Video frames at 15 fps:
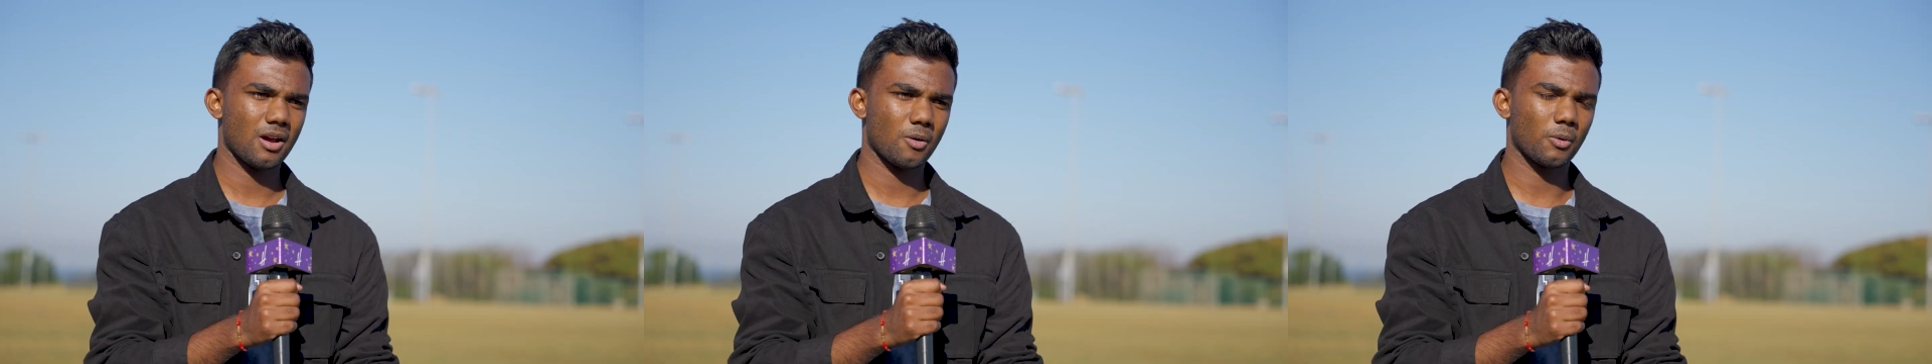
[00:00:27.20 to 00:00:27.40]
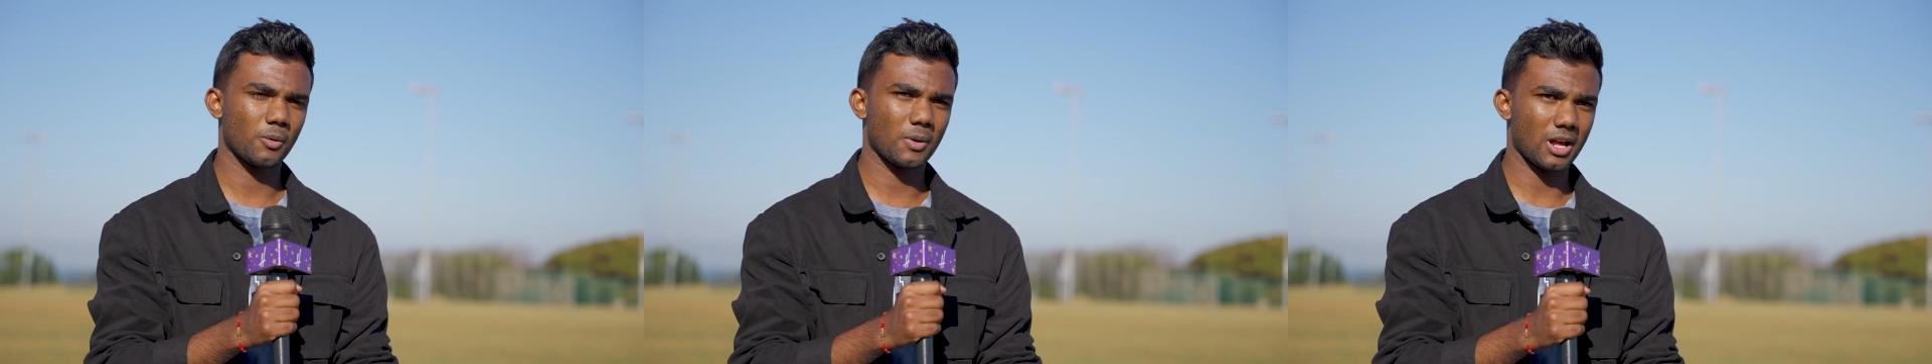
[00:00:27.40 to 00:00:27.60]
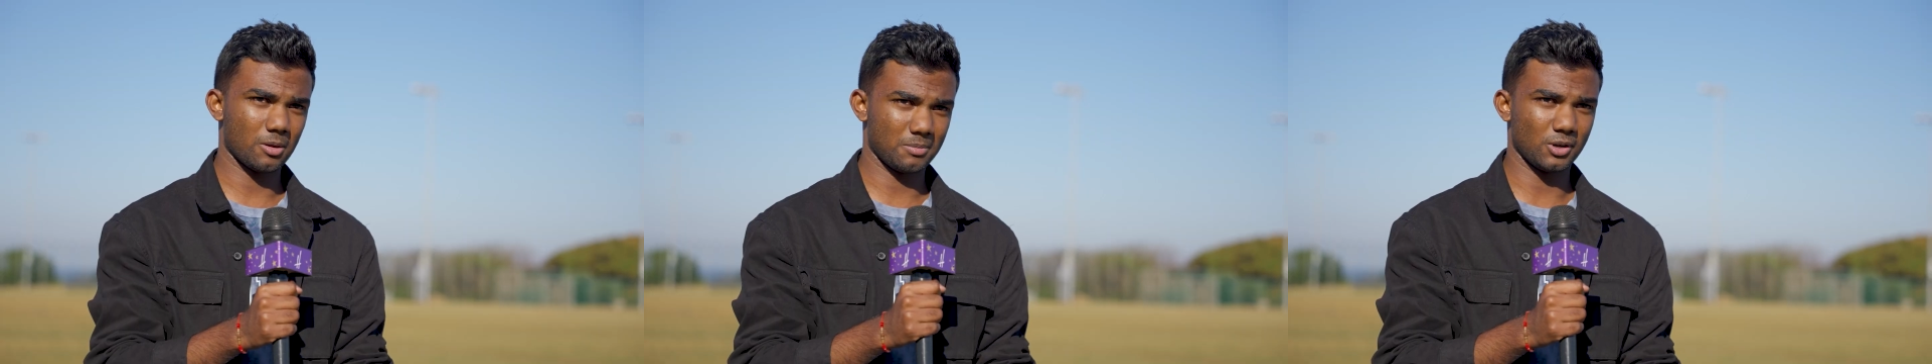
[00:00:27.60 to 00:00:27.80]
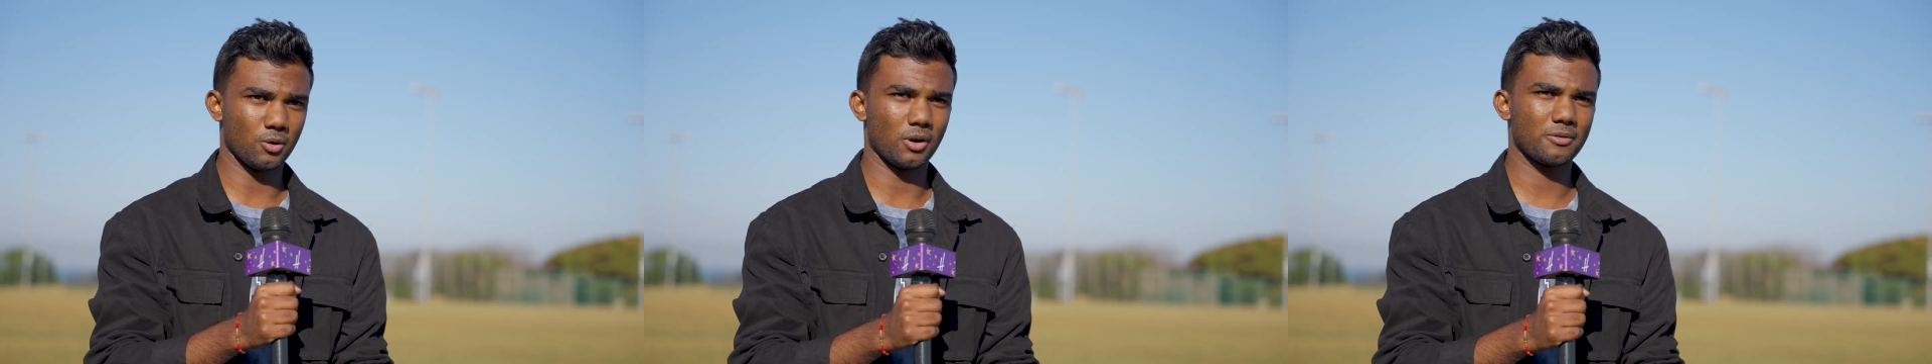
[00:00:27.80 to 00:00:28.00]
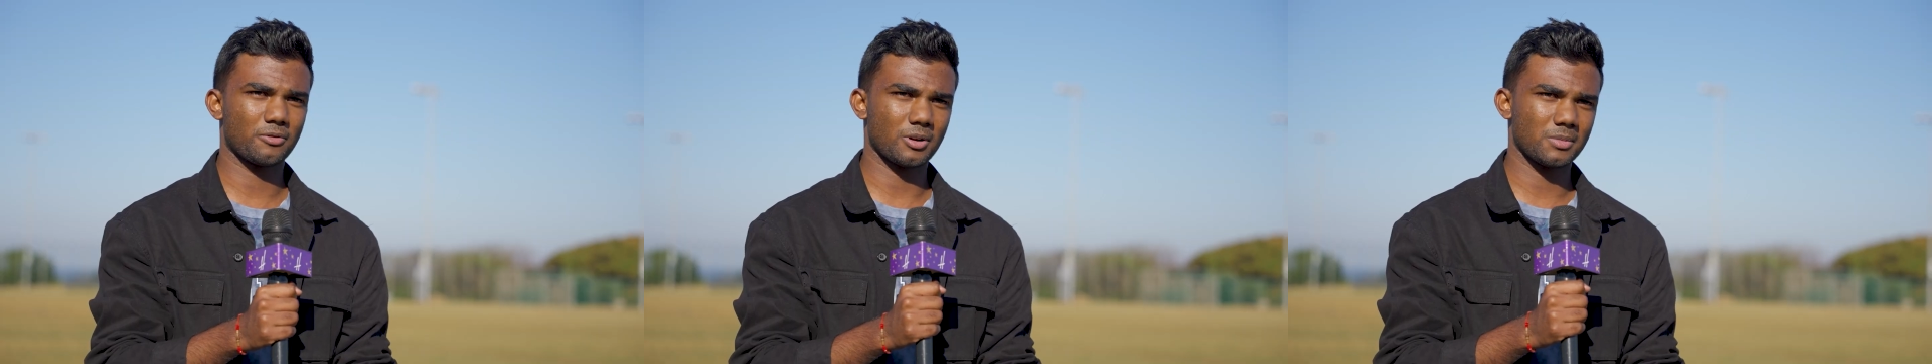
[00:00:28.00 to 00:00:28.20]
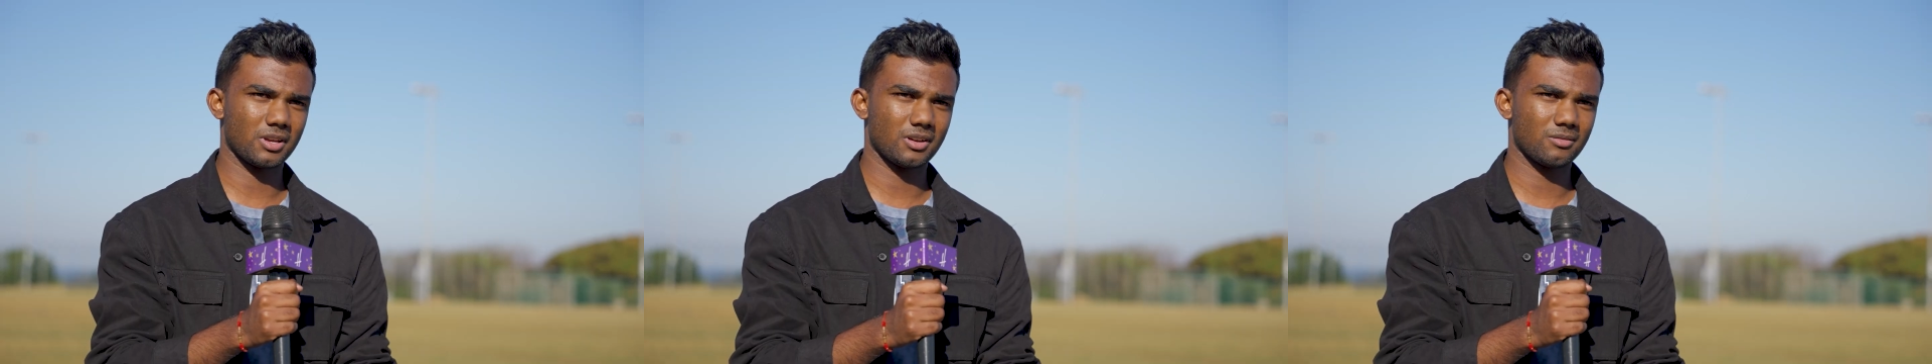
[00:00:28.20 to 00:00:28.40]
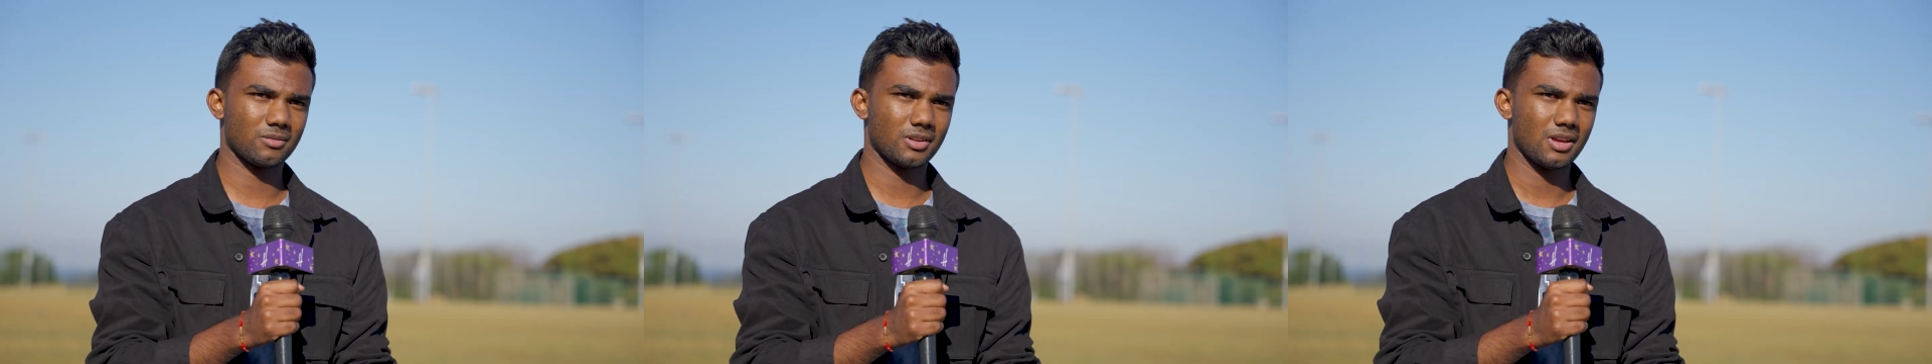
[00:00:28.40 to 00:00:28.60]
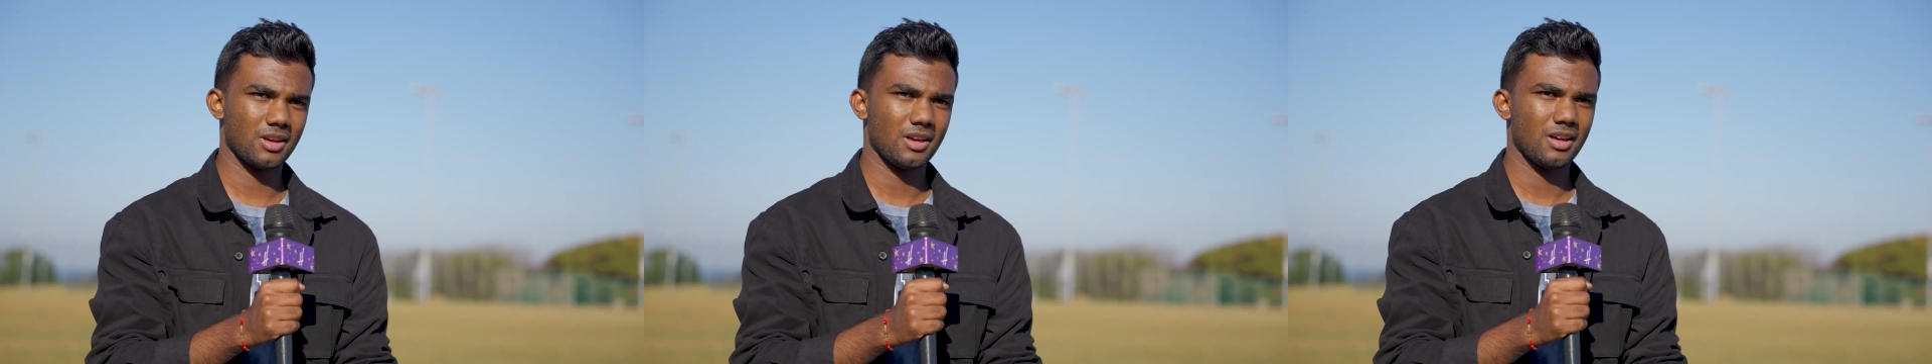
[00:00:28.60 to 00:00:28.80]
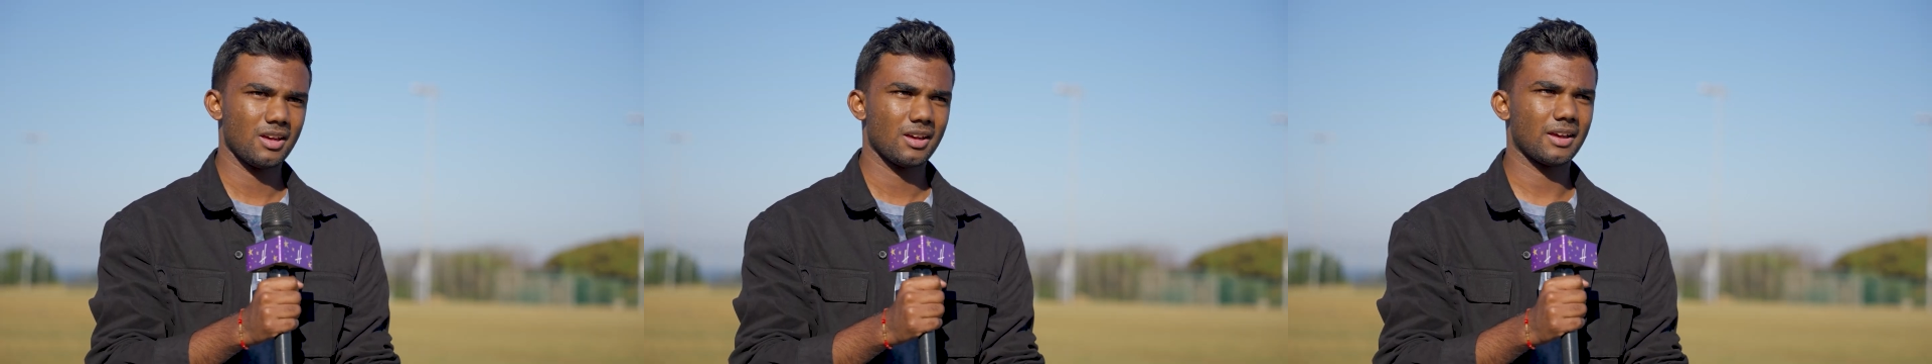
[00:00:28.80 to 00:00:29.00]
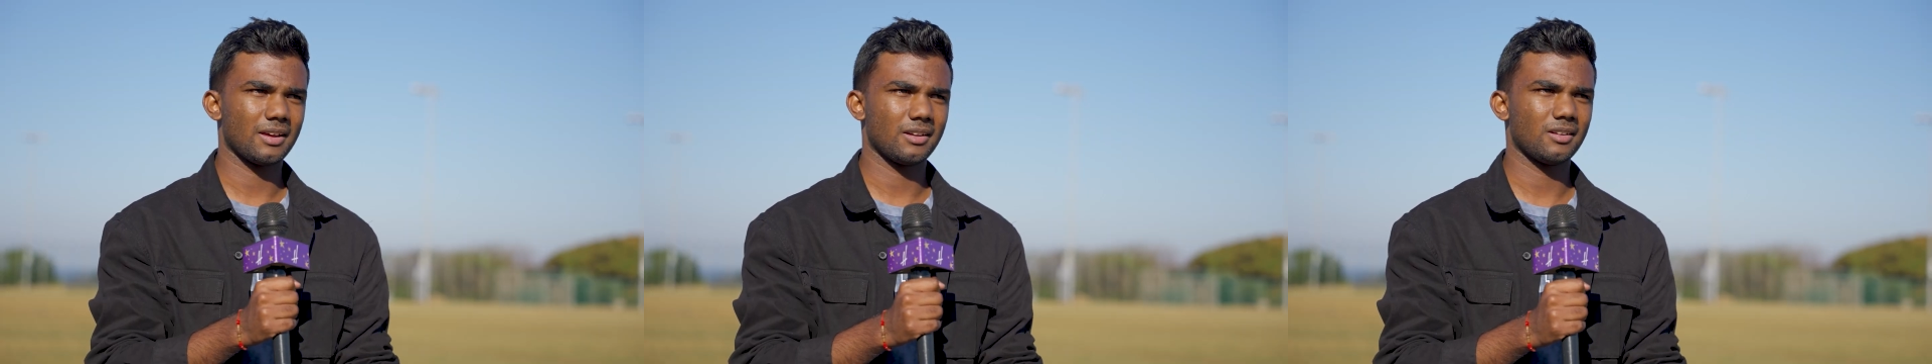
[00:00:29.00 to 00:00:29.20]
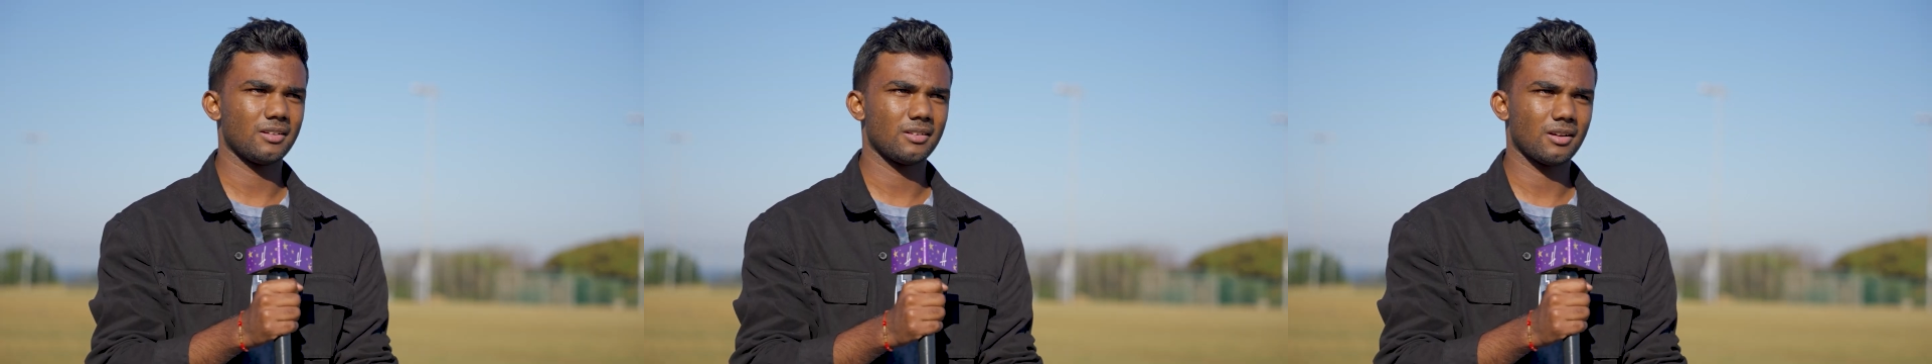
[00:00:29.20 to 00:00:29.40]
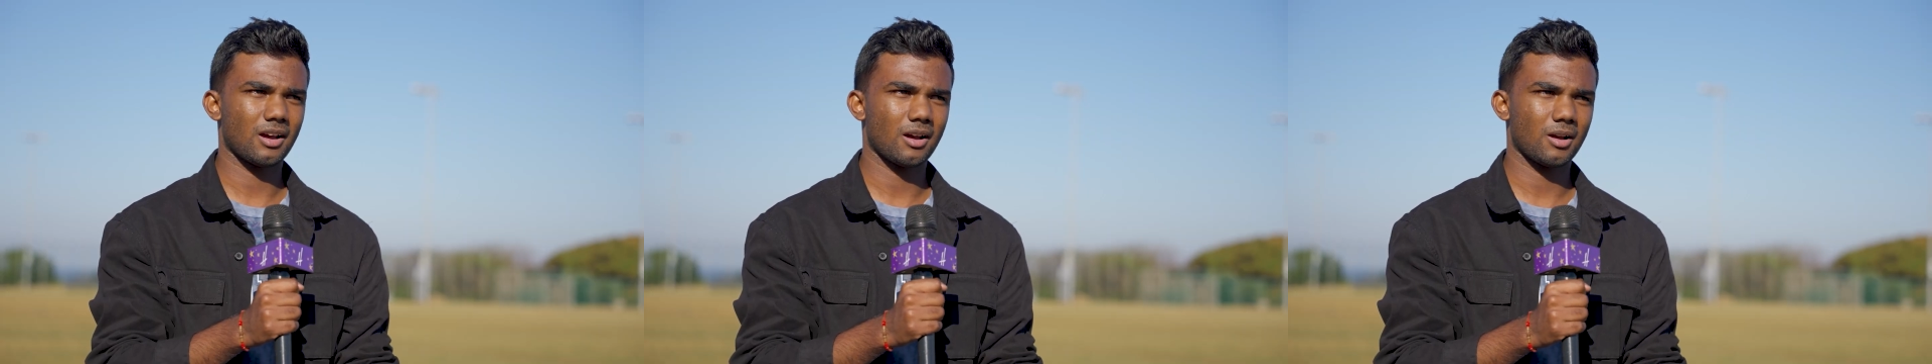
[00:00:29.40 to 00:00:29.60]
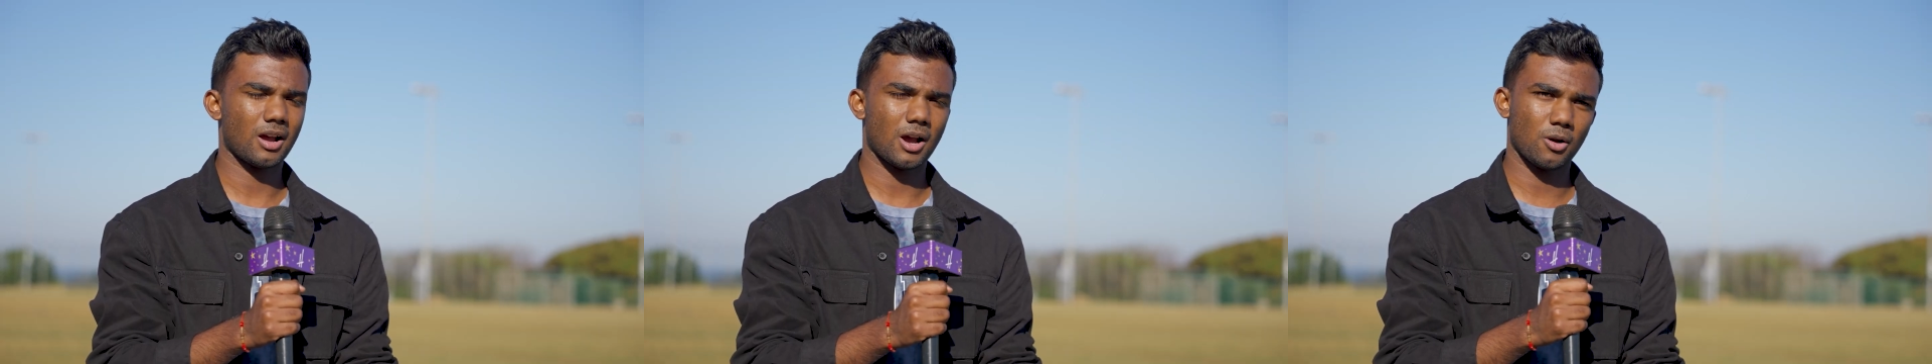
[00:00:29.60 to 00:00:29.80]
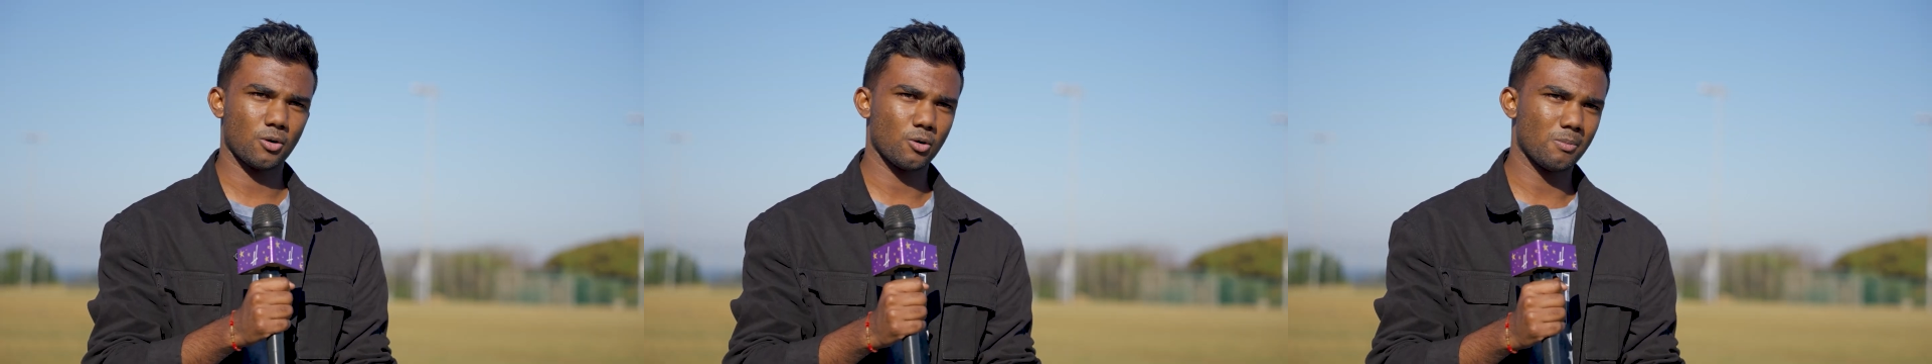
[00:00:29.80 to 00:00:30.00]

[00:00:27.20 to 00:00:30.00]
where I'll be going from here and how